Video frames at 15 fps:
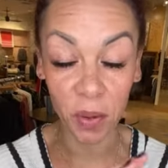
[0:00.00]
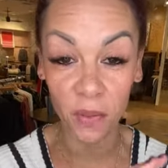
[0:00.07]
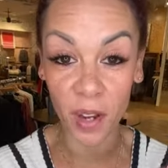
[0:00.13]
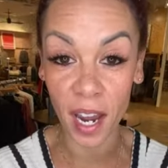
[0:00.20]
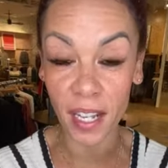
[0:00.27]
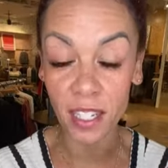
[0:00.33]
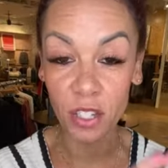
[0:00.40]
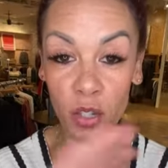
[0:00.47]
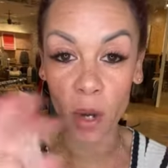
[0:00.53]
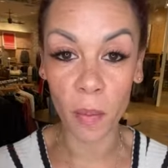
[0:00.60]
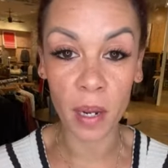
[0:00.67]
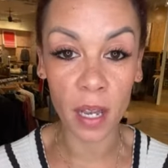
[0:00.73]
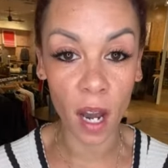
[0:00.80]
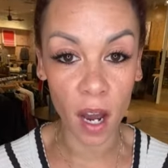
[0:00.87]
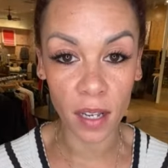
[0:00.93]
We've got so
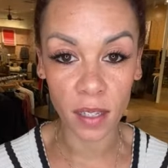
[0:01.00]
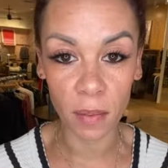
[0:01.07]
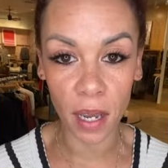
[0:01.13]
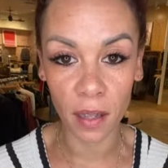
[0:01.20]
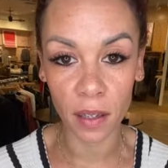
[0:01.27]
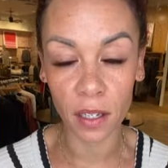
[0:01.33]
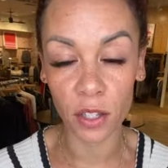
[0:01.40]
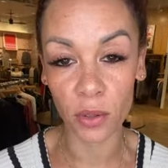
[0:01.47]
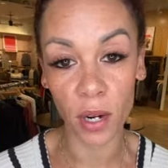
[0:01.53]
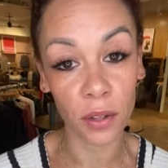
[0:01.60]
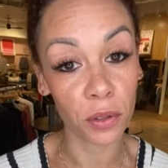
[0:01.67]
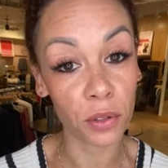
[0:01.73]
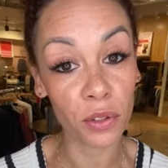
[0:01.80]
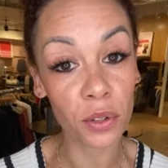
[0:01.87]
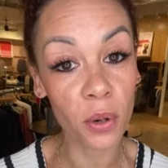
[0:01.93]
many awesome Henleys
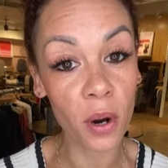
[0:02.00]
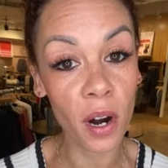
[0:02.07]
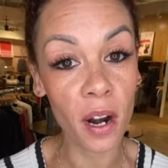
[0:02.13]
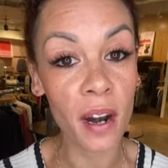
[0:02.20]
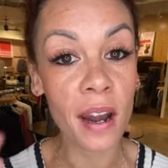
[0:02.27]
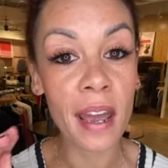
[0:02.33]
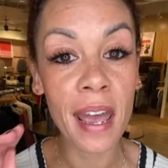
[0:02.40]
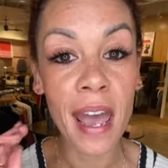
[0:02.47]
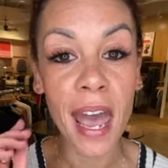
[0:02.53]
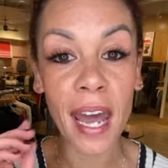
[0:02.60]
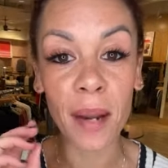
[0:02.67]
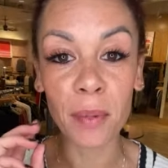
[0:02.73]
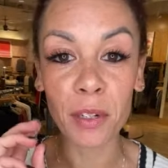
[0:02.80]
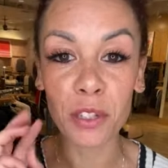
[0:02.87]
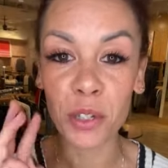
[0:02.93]
throughout the store,
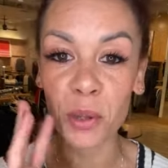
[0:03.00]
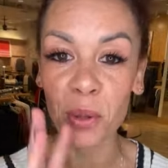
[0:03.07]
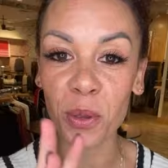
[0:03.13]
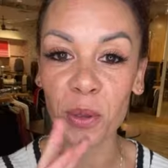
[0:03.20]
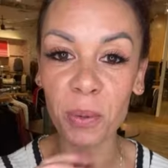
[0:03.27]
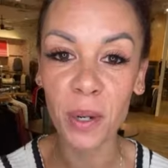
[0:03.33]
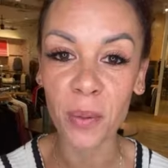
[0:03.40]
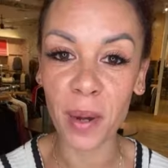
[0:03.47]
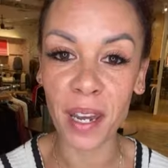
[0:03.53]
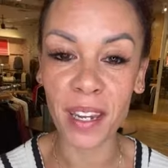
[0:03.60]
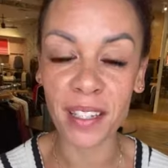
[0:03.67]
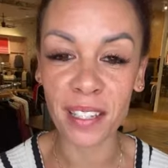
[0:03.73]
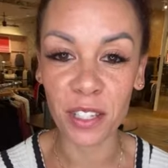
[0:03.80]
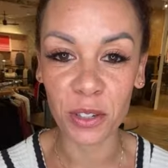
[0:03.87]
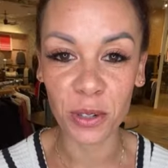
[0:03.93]
and I'm gonna show you three
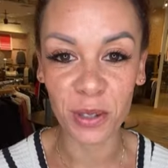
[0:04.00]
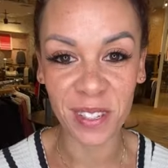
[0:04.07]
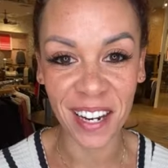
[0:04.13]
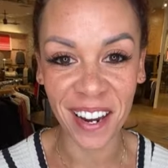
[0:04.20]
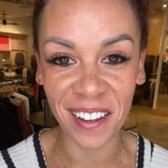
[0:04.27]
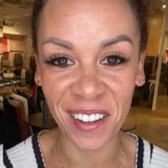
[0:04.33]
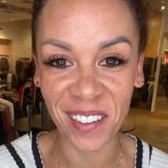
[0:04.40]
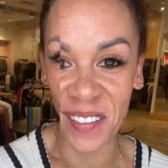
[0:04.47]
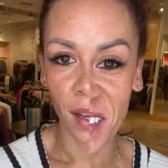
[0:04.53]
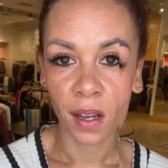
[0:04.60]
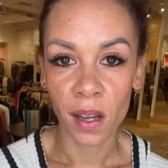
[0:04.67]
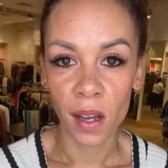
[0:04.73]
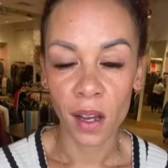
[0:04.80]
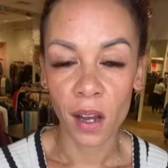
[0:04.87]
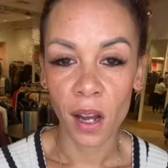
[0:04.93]
ways to style them.
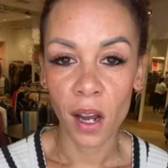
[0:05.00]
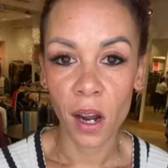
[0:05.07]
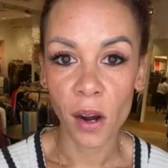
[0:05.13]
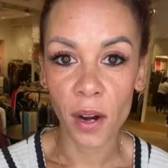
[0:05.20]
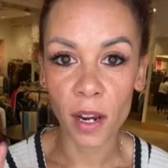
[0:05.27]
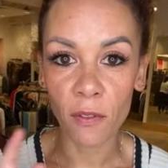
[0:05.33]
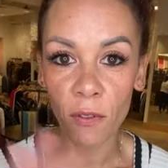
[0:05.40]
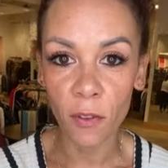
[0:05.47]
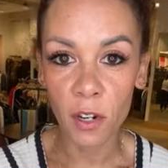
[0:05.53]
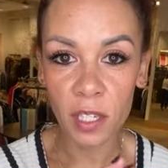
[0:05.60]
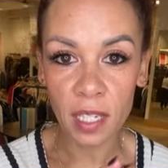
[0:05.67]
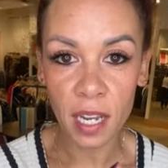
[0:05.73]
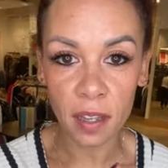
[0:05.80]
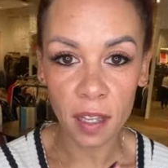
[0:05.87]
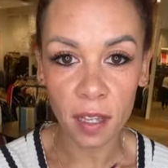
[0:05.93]
All right,
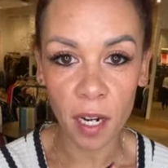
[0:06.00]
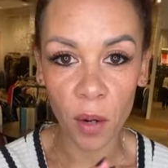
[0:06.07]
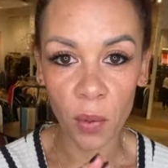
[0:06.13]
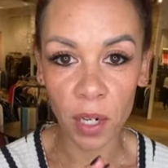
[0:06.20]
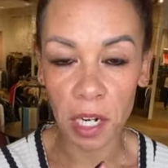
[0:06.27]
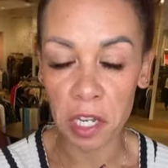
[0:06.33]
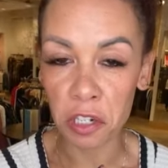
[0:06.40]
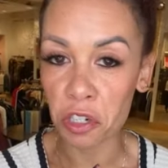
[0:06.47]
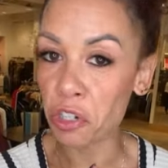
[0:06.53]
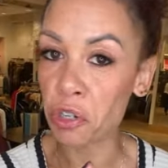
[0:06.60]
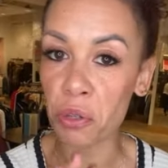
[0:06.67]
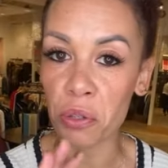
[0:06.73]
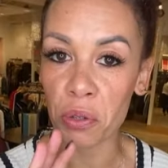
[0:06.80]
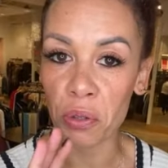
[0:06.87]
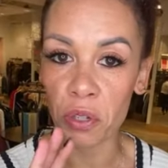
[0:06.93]
first Henley that I wanna
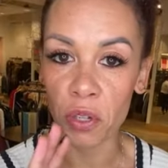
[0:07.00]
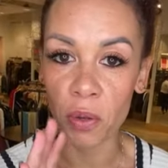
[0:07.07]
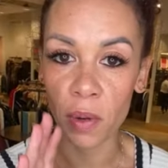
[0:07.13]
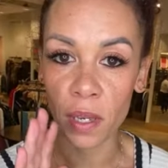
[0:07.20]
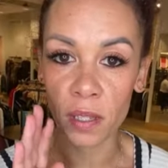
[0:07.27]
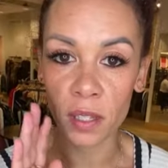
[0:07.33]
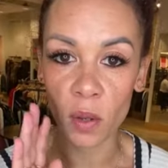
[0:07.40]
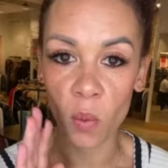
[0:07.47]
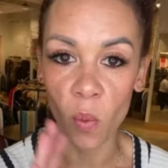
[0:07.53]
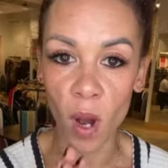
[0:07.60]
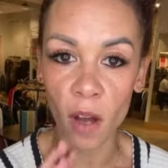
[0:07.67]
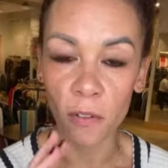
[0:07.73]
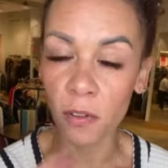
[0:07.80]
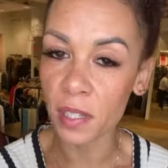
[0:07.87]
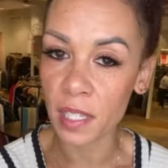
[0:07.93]
introduce you to is the
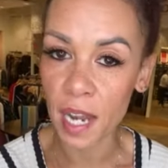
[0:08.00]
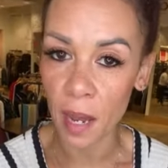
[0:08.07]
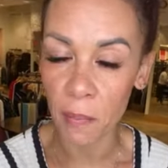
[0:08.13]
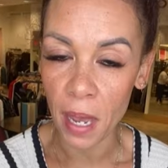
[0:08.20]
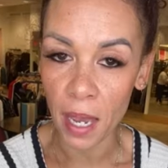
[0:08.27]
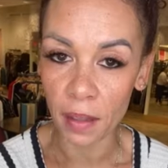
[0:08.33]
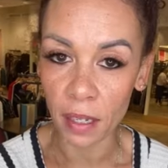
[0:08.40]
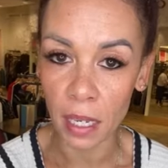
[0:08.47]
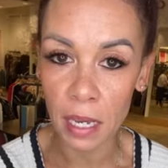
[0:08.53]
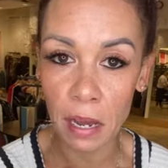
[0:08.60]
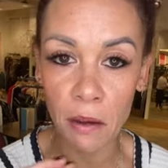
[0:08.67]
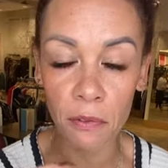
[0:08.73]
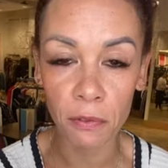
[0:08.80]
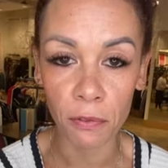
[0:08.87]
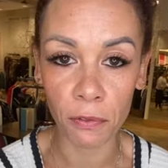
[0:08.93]
Waffle Snap
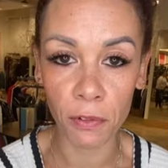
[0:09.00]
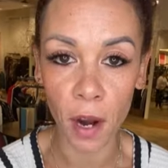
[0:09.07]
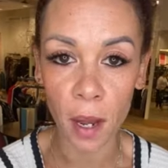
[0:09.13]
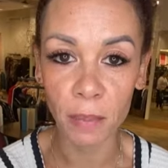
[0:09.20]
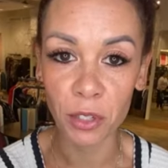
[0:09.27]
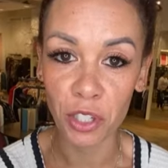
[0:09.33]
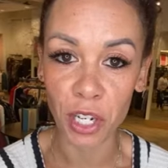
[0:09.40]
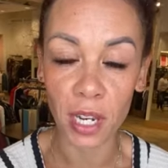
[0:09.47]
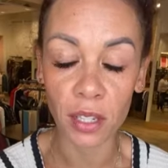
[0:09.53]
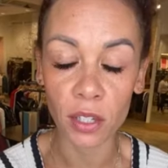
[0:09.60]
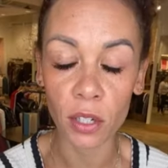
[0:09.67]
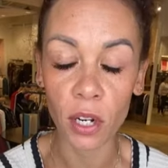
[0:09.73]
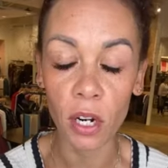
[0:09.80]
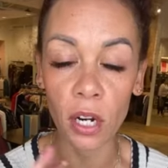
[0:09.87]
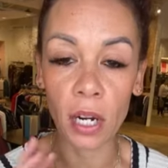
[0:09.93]
Henley from
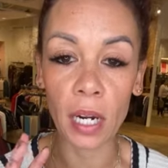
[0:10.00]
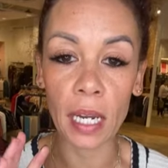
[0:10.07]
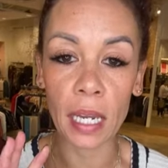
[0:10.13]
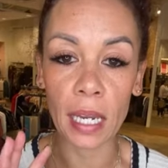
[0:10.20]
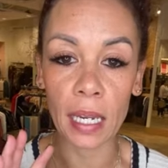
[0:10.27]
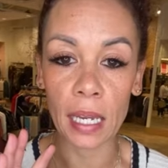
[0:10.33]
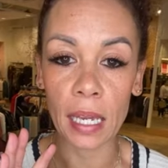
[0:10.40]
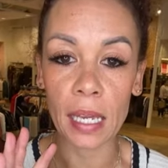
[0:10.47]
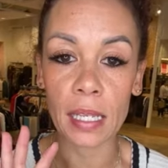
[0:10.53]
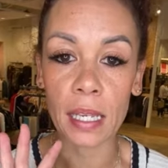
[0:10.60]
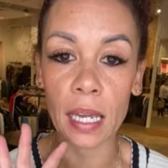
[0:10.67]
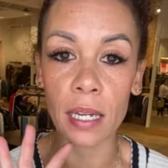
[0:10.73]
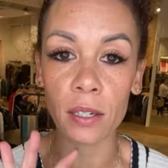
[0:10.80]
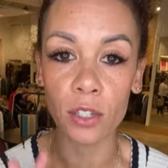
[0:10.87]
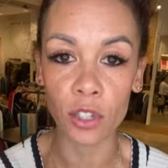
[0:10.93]
Chaser. It is
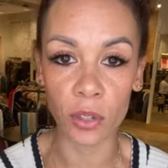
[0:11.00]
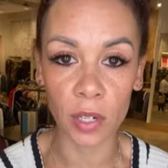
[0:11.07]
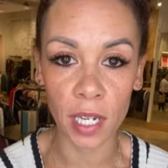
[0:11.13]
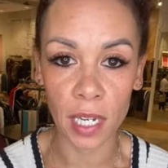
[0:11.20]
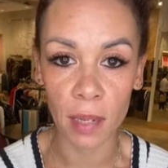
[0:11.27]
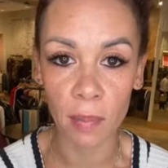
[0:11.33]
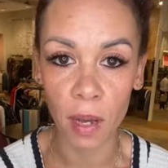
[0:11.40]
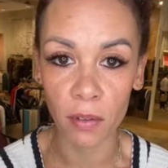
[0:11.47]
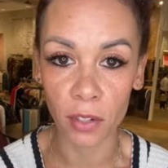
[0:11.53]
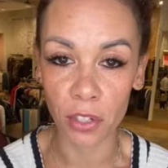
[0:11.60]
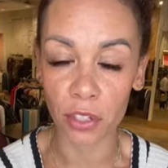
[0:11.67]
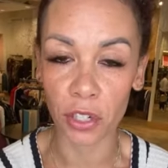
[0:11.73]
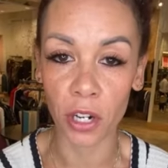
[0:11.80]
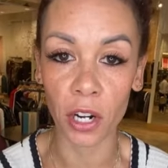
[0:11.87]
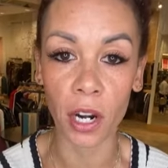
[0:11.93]
a dream of a
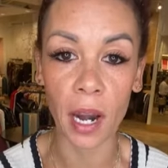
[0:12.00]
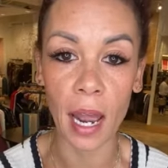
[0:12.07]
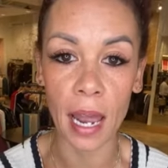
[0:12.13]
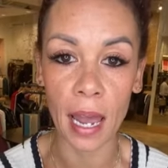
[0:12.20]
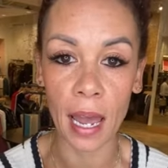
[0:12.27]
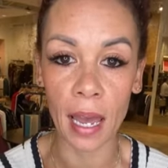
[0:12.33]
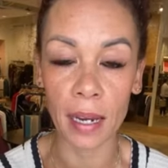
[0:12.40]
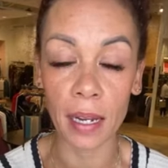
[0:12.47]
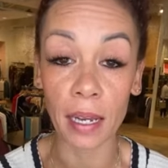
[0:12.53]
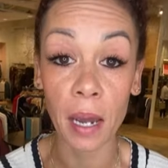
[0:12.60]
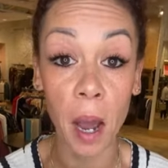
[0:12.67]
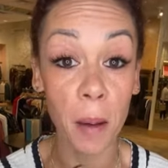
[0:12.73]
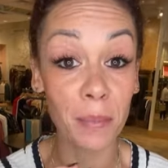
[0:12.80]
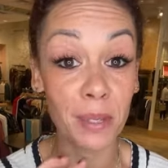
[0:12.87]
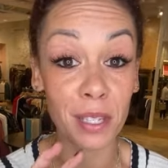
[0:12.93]
shirt, and it
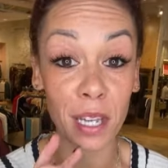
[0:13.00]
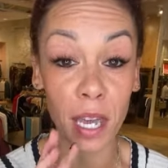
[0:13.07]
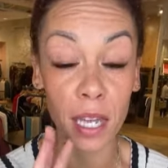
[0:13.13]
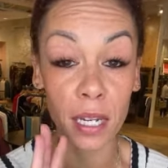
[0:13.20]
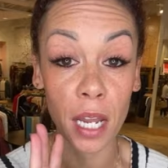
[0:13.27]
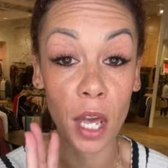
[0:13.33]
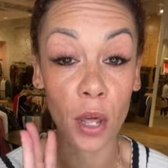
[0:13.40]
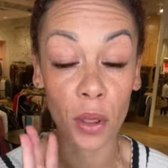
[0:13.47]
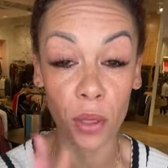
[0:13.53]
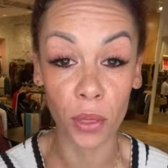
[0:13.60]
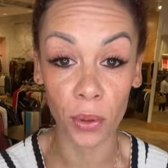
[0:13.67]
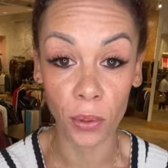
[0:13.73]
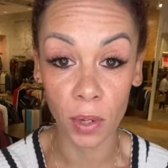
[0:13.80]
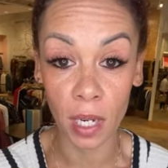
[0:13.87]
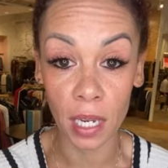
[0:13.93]
comes in
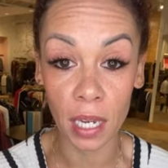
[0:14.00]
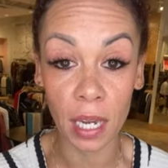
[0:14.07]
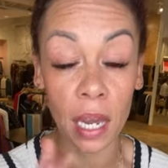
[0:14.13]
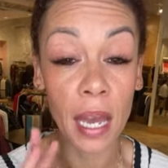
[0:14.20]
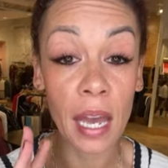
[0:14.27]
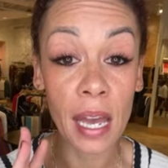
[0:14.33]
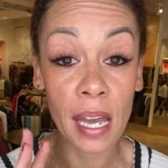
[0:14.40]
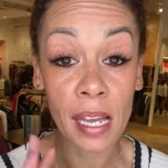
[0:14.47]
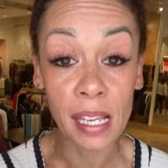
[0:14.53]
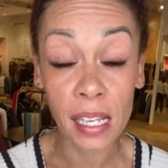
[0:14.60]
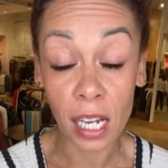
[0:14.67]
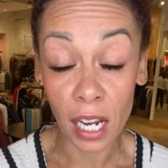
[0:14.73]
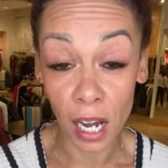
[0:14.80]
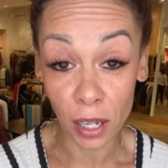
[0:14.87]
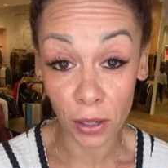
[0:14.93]
three
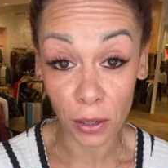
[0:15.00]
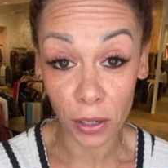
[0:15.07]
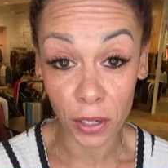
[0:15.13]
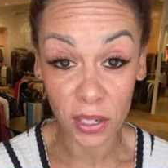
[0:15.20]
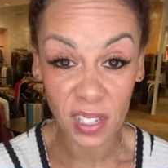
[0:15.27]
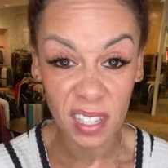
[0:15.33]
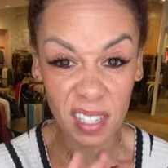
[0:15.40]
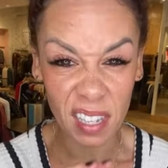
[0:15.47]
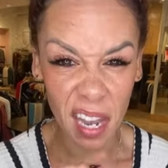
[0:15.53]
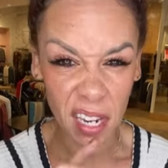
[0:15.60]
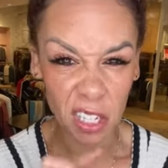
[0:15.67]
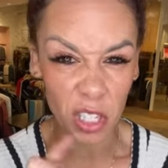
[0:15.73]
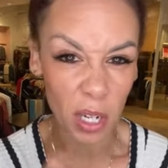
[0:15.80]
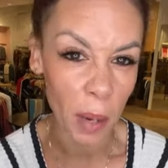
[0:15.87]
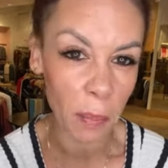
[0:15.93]
colors
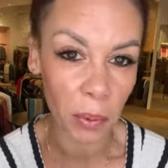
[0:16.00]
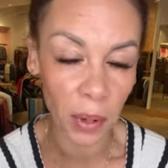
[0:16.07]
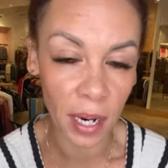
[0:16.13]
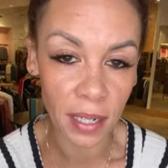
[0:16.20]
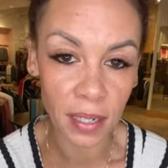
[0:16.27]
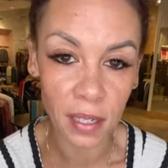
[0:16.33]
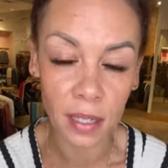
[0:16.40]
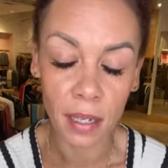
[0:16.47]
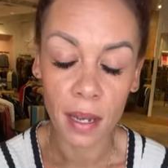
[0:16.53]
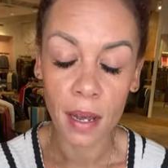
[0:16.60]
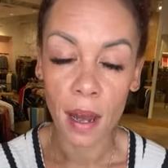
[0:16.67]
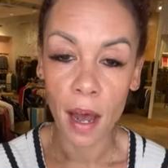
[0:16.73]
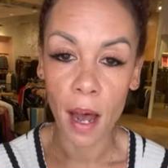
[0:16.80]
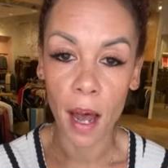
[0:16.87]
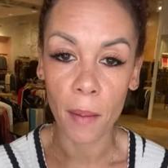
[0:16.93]
slash a print.
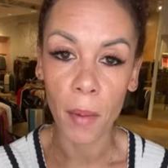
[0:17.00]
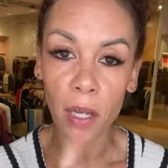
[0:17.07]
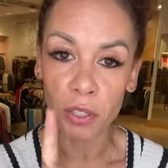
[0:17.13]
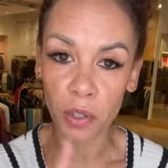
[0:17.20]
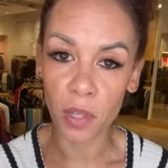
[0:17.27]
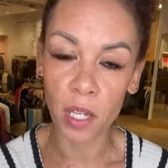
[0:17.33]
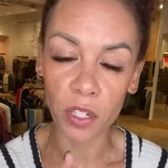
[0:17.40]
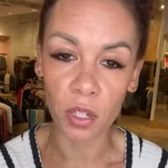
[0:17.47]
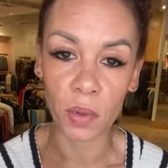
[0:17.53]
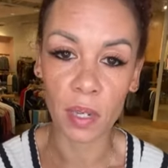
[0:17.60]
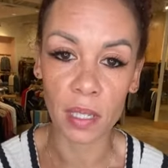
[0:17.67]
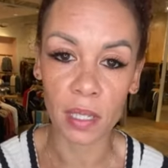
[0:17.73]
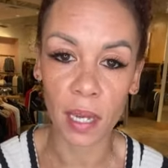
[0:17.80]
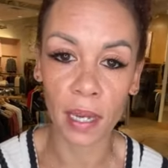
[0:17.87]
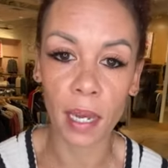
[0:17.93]
Um, I'll show that to you in
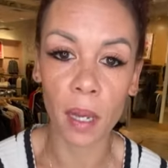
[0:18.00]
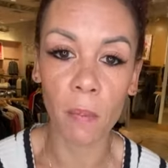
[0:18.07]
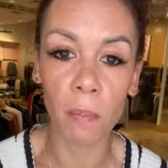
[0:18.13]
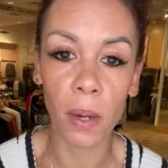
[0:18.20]
a second.